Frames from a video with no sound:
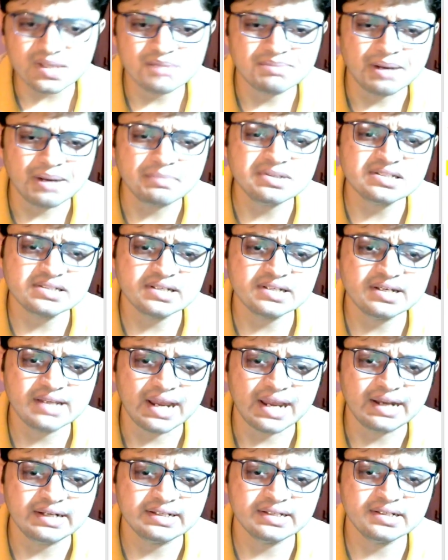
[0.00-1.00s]
Published in
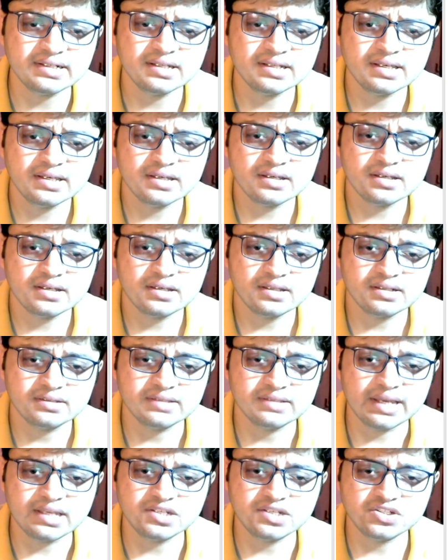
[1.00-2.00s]

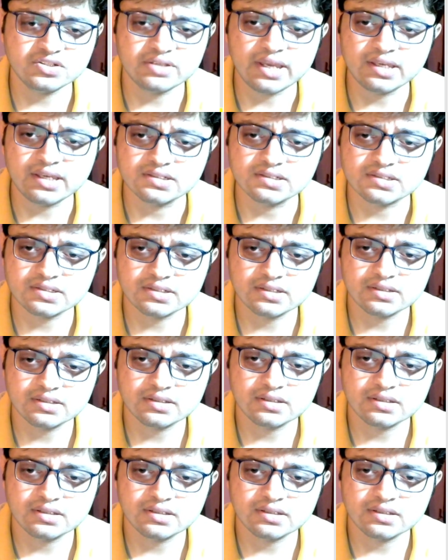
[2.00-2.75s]
1998.